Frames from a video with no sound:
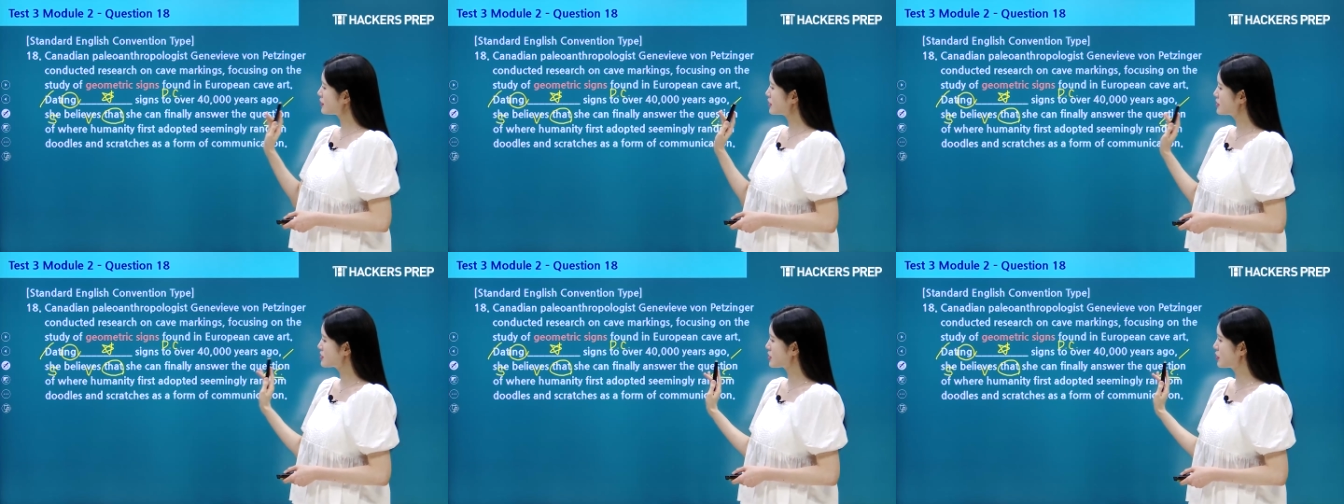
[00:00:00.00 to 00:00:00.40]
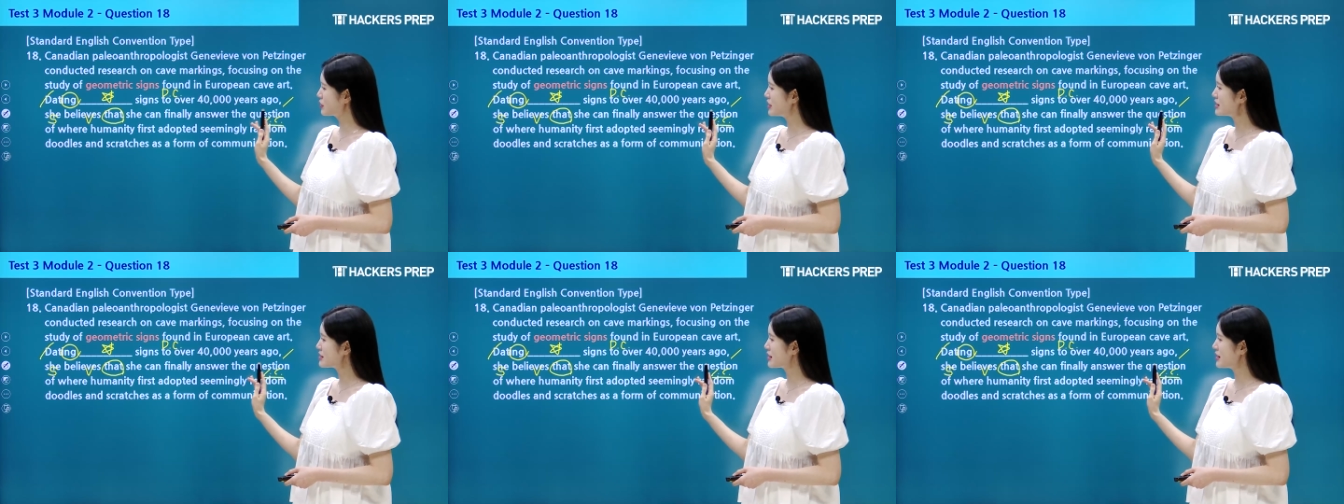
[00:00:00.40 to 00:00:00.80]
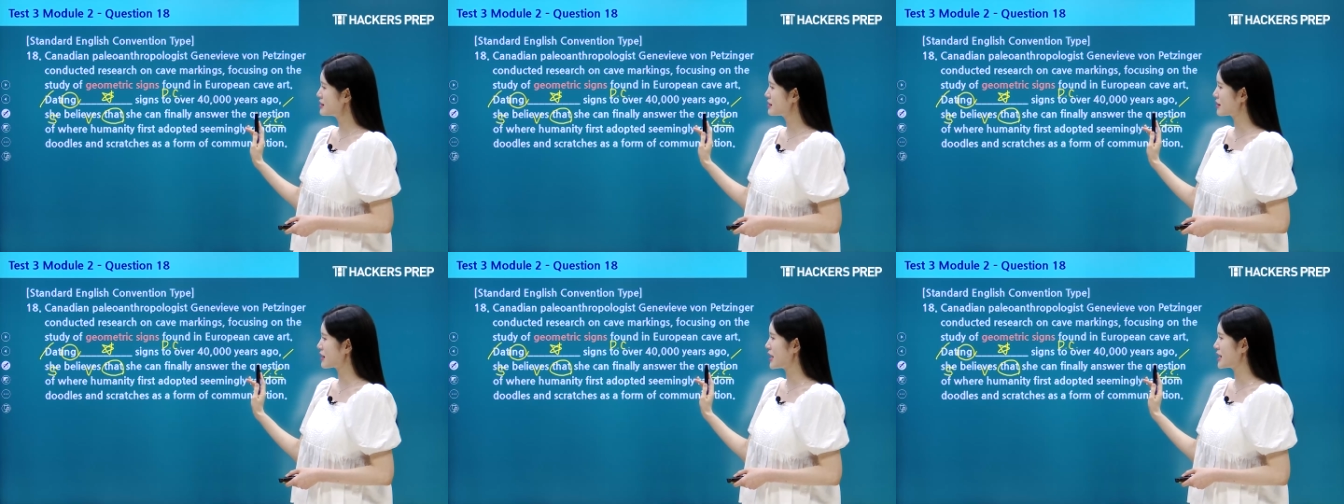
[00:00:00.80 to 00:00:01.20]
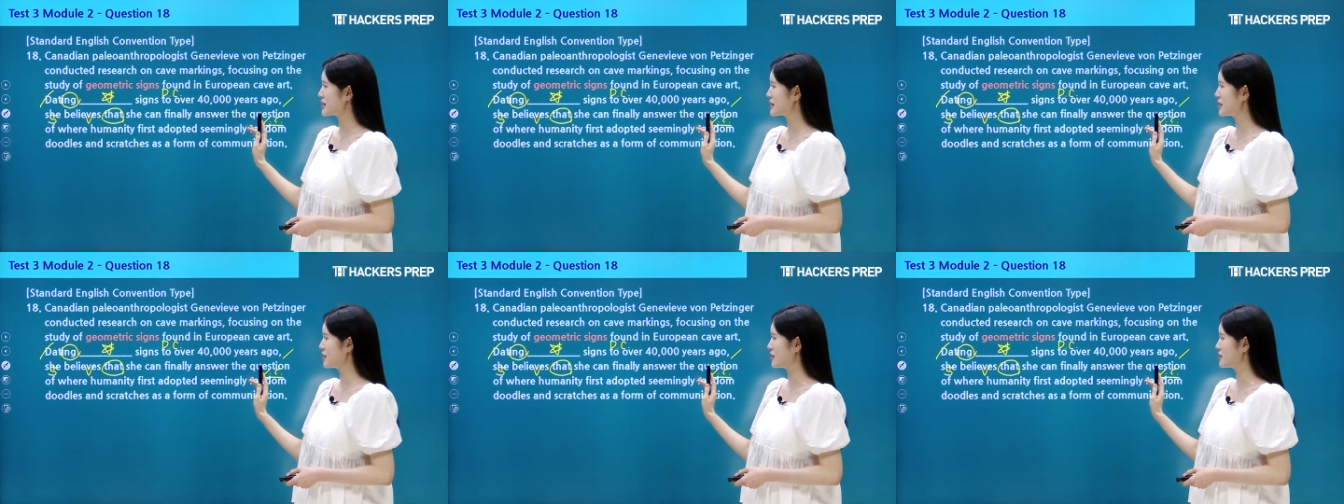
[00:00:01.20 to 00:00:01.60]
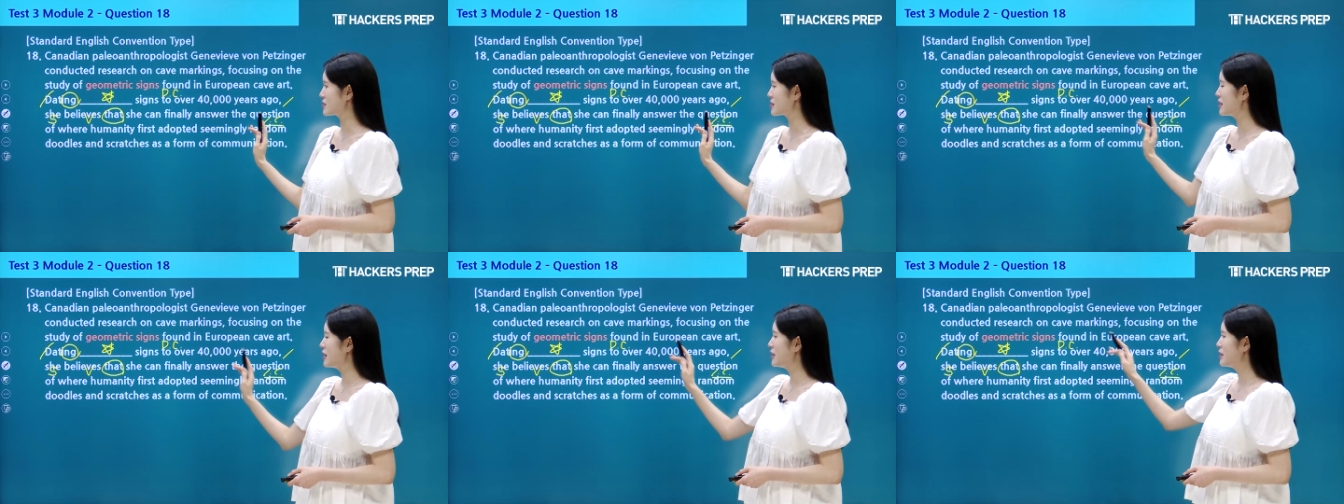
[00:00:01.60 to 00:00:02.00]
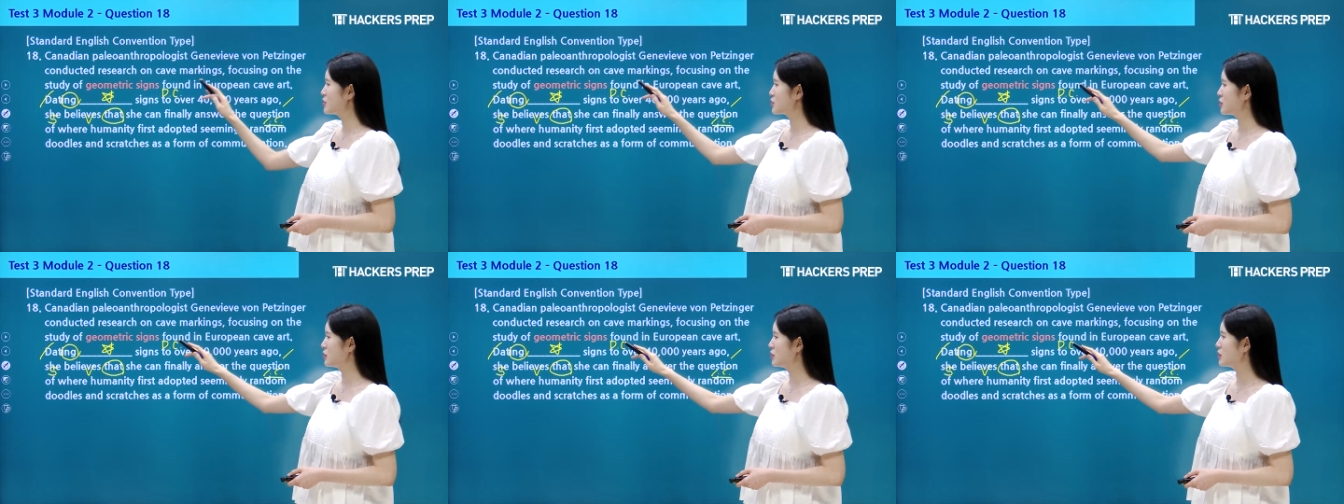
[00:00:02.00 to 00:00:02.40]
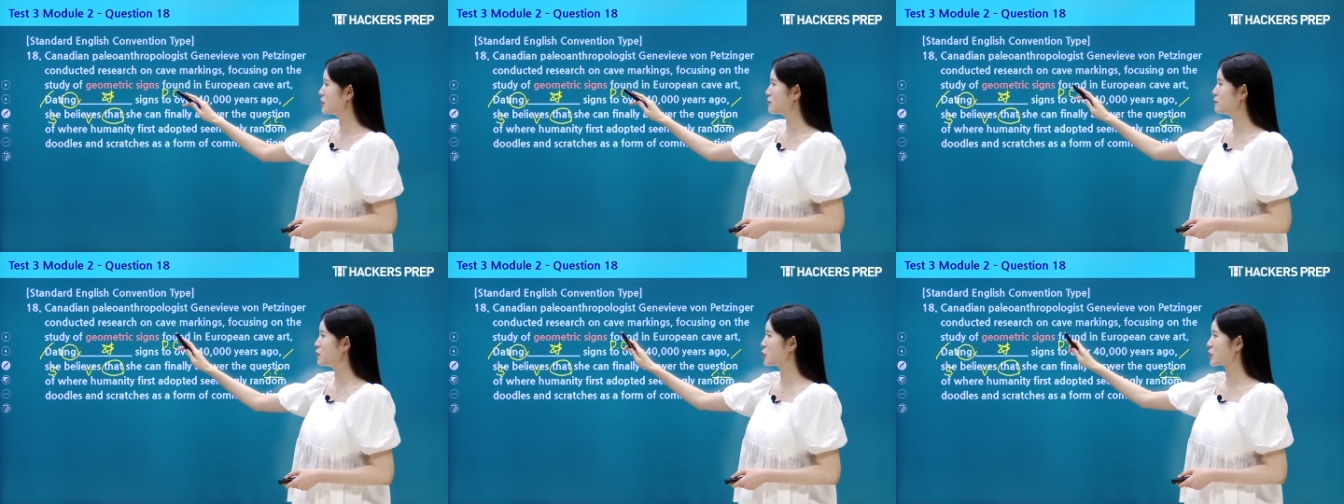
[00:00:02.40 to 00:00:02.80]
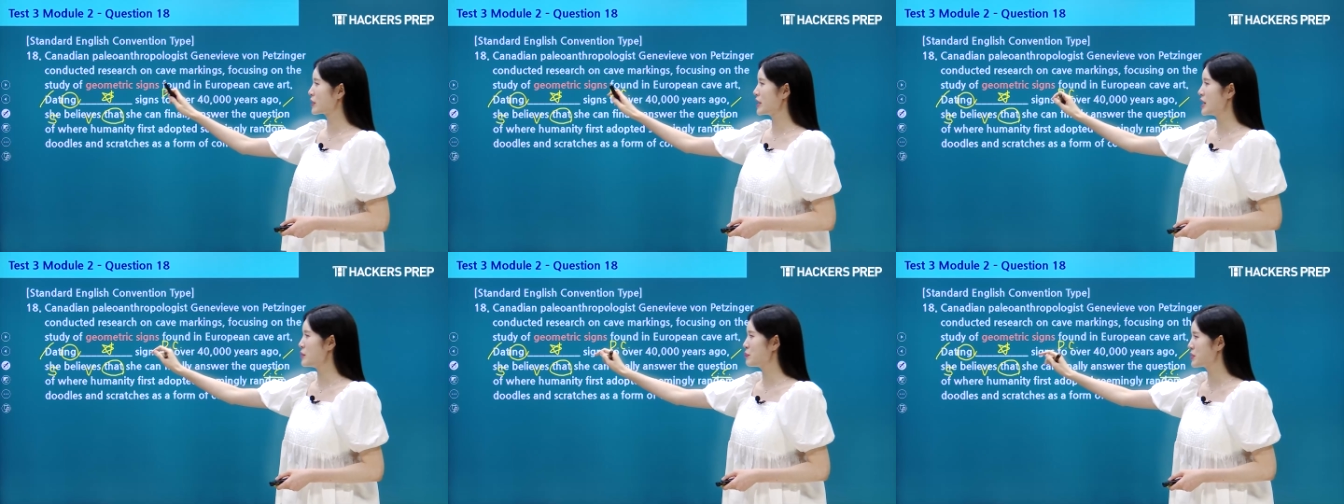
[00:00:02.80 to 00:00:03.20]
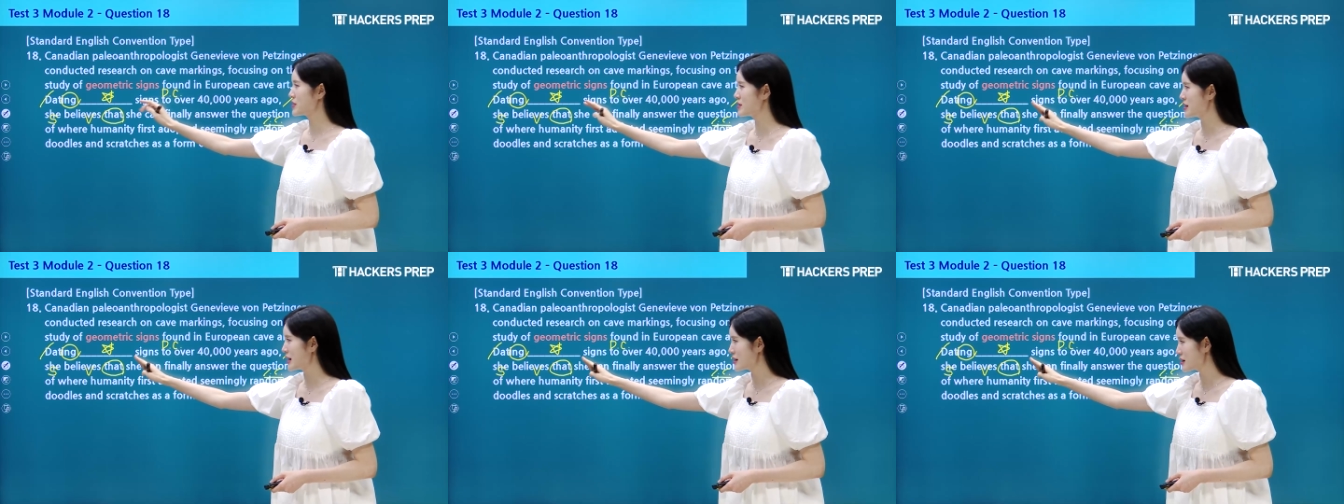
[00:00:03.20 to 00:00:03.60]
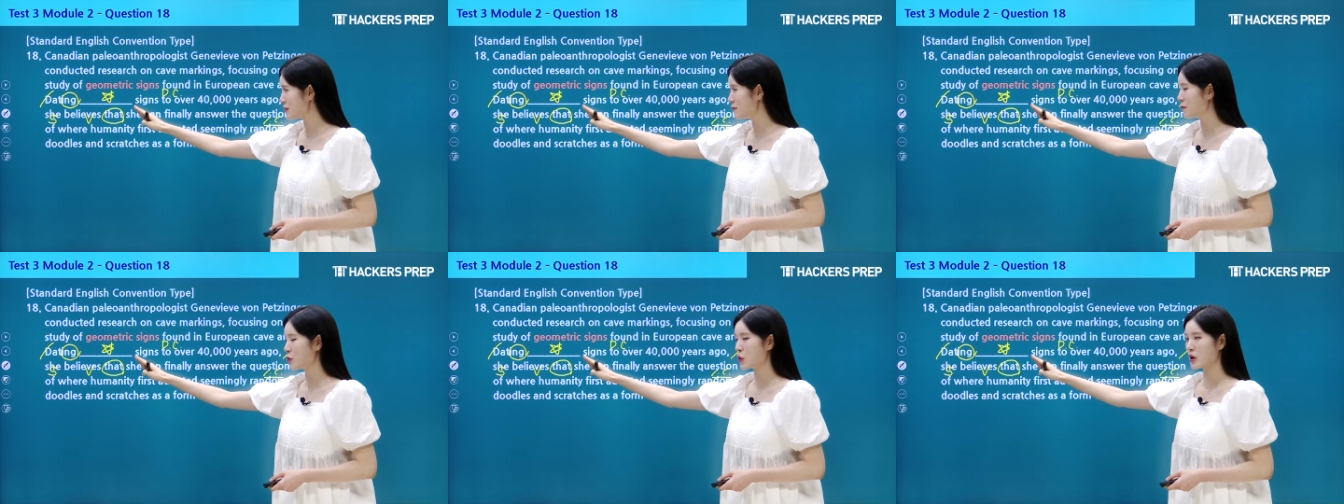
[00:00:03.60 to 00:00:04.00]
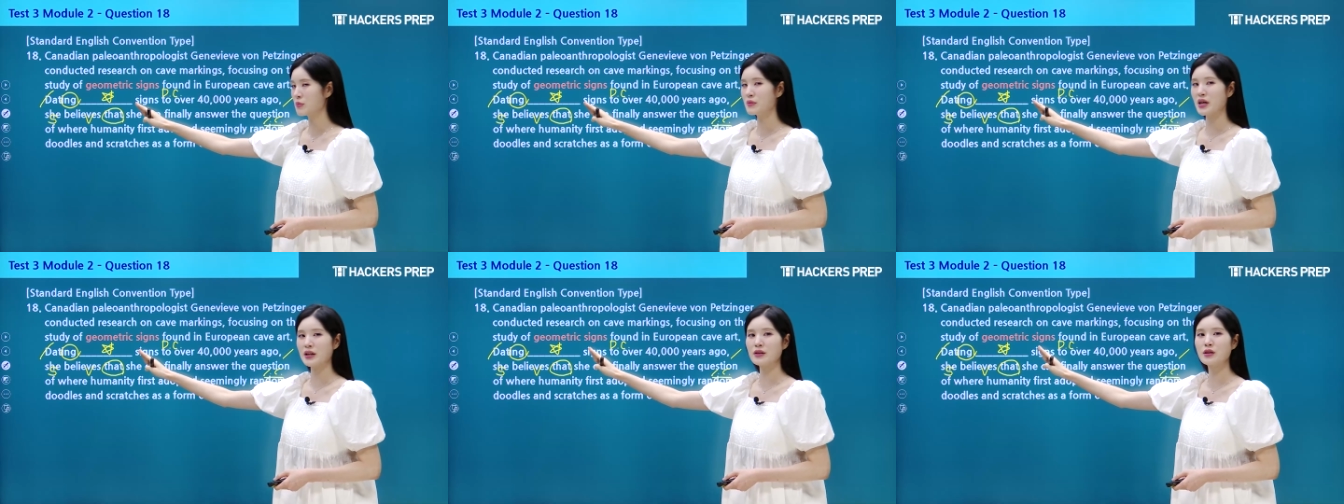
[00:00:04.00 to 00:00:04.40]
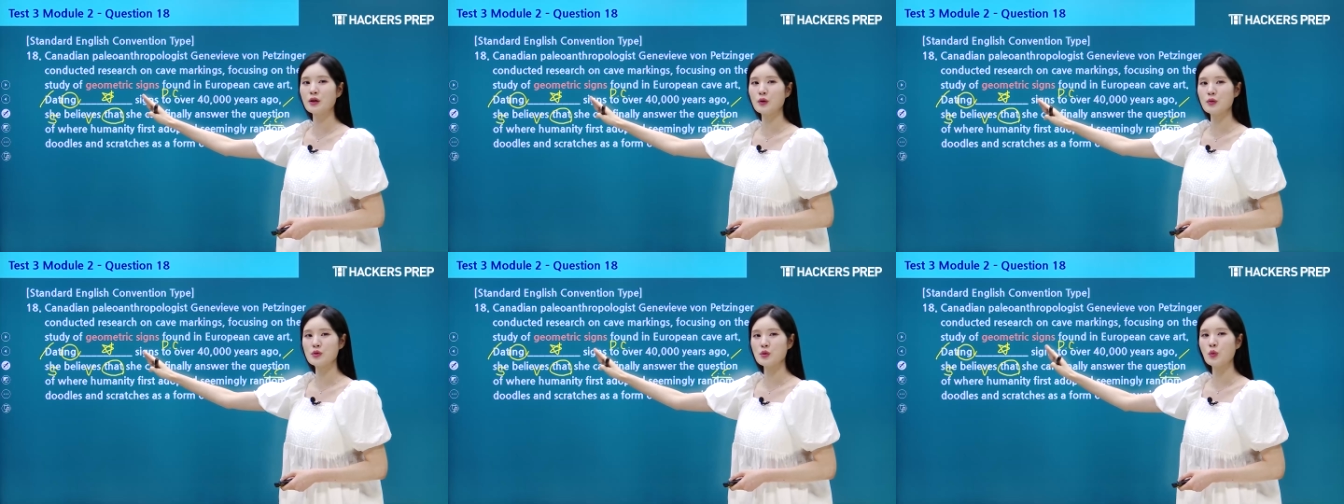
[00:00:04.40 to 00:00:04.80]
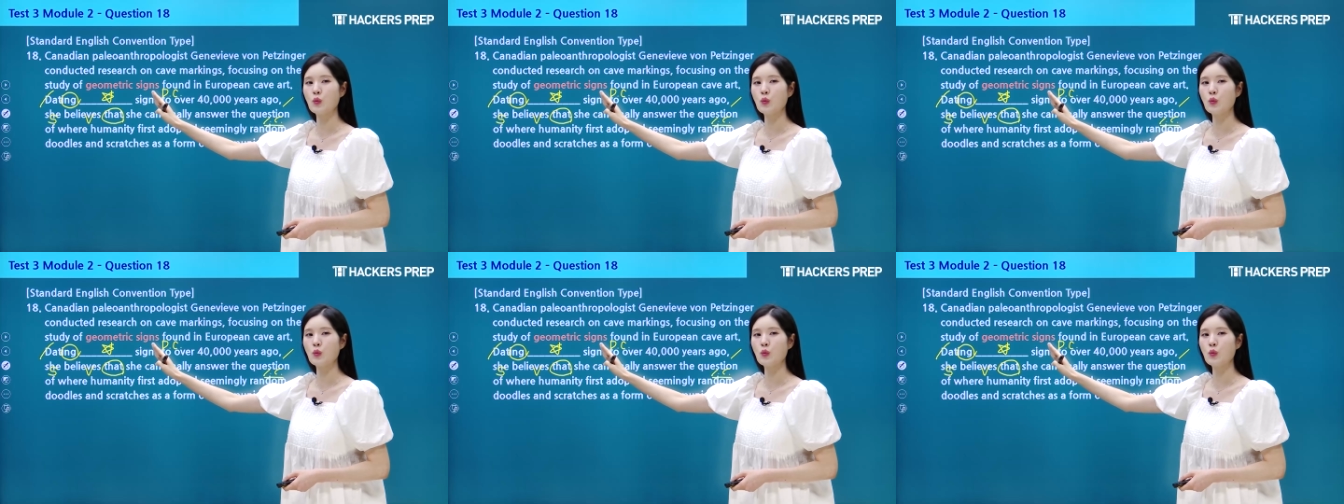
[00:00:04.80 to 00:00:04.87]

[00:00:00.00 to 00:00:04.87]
So in this case, they're asking us to look for a possessive form that goes